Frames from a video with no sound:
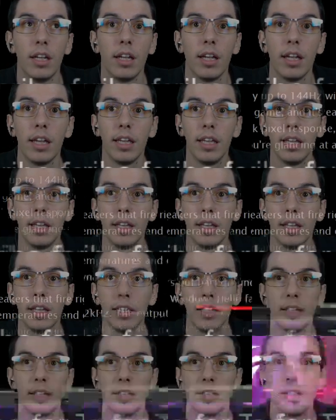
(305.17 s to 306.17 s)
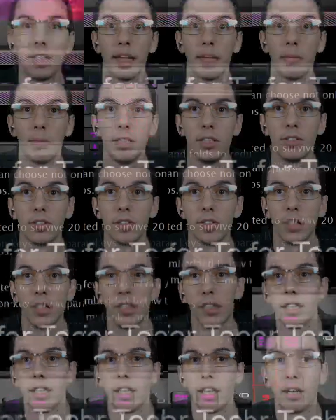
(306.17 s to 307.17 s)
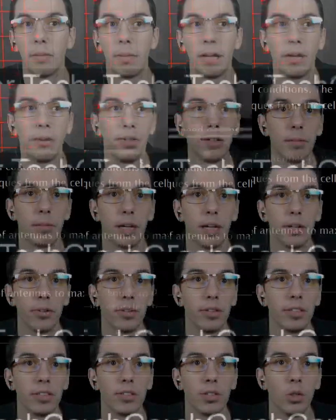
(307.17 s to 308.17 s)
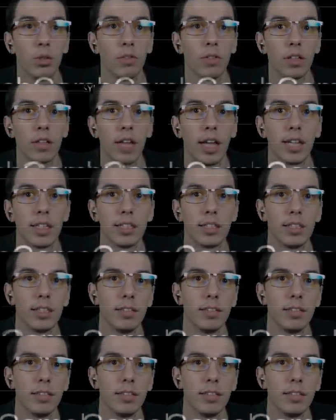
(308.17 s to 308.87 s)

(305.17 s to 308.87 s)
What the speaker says: and that means you're going to need a lot of power to power this overclocked